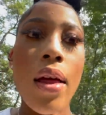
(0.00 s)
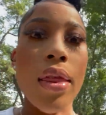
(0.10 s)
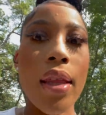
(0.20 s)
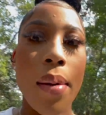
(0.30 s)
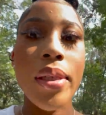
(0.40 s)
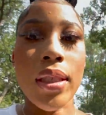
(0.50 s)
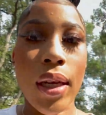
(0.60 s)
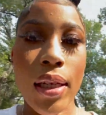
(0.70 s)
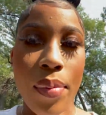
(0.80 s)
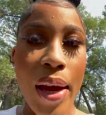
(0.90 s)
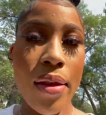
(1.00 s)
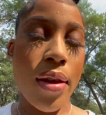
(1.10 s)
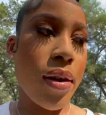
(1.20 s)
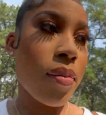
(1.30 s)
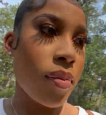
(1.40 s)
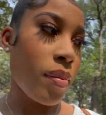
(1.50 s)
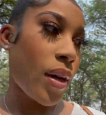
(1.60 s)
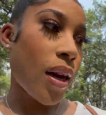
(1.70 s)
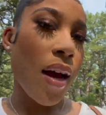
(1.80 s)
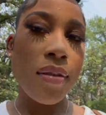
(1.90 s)
then that means I need to bathe him.
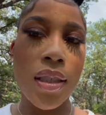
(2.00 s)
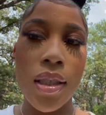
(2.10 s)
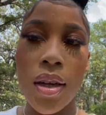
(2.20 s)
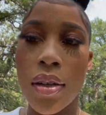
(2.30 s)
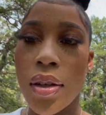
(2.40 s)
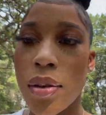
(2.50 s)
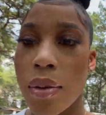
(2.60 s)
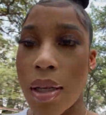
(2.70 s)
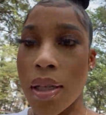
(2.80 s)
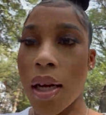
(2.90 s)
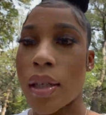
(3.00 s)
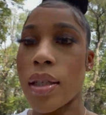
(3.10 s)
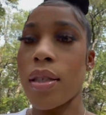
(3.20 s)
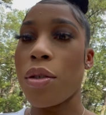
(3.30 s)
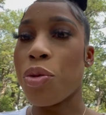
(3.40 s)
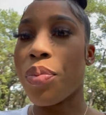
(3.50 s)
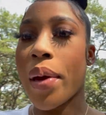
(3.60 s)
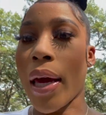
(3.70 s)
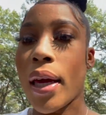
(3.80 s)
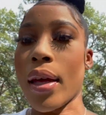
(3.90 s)
And obviously, y'all know it's not good to
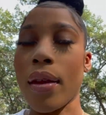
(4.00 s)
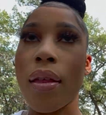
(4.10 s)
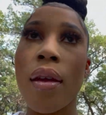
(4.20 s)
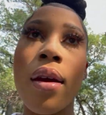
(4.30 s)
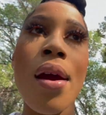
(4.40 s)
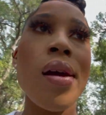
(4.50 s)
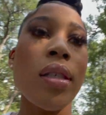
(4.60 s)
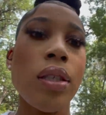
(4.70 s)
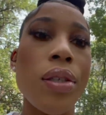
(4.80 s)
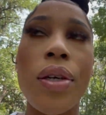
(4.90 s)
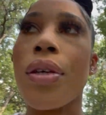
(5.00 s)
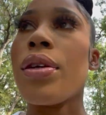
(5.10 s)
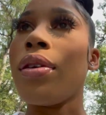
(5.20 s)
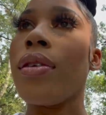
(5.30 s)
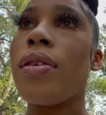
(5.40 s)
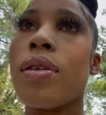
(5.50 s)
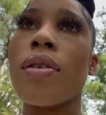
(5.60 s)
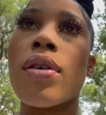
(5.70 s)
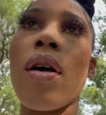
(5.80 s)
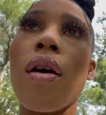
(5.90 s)
bathe your
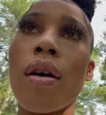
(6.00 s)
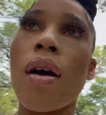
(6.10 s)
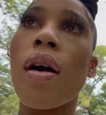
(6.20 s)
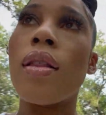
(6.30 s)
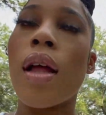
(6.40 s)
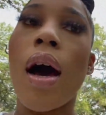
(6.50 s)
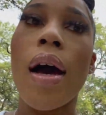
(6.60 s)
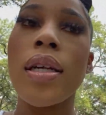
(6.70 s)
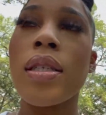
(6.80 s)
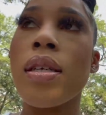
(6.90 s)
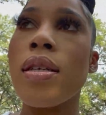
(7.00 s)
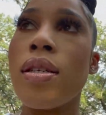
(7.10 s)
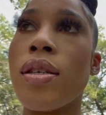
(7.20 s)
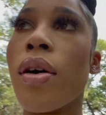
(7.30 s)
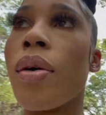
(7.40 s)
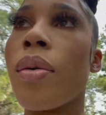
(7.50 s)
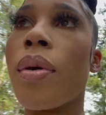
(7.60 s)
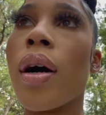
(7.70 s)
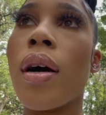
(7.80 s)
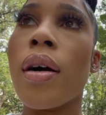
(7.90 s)
dog a lot. So,
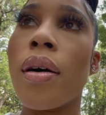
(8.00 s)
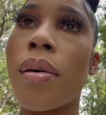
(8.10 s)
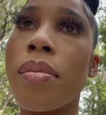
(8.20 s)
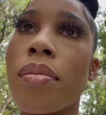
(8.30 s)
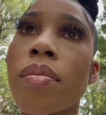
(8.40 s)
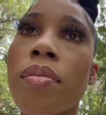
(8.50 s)
um,